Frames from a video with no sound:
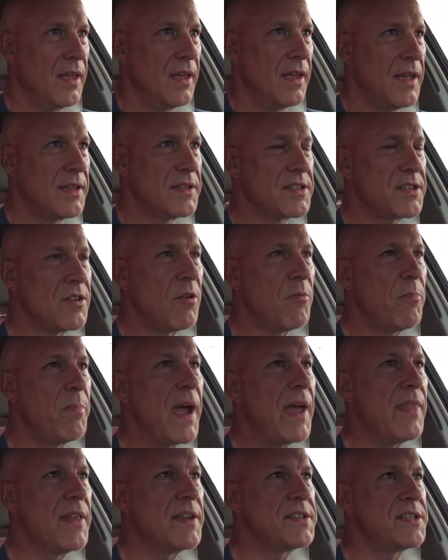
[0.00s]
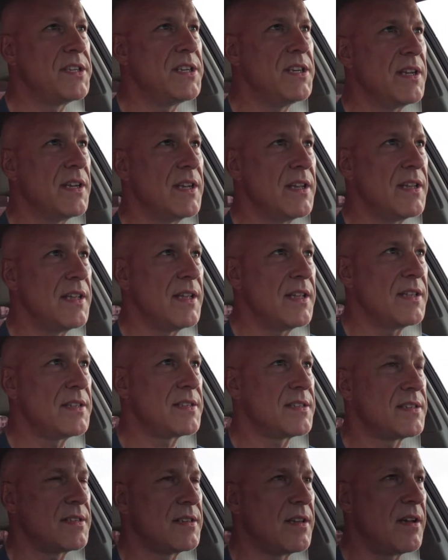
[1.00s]
It's so bad that
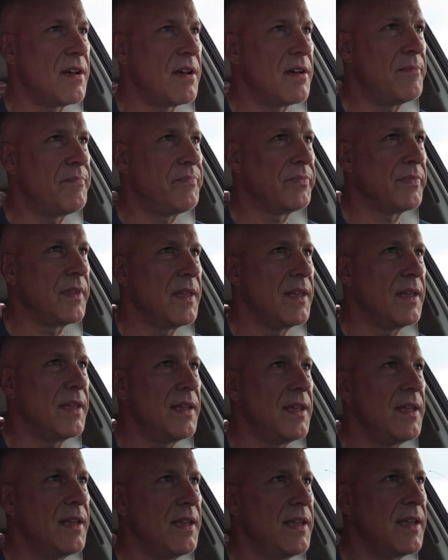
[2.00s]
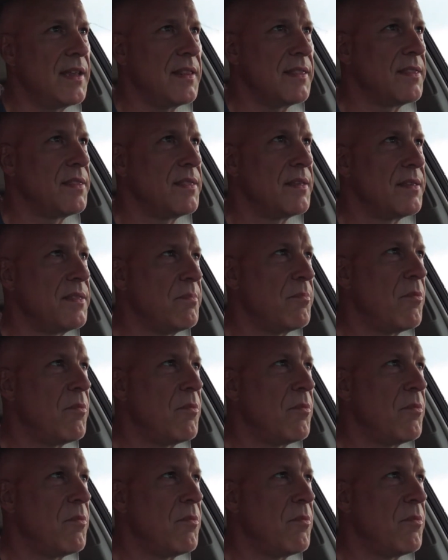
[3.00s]
it's um, the, the,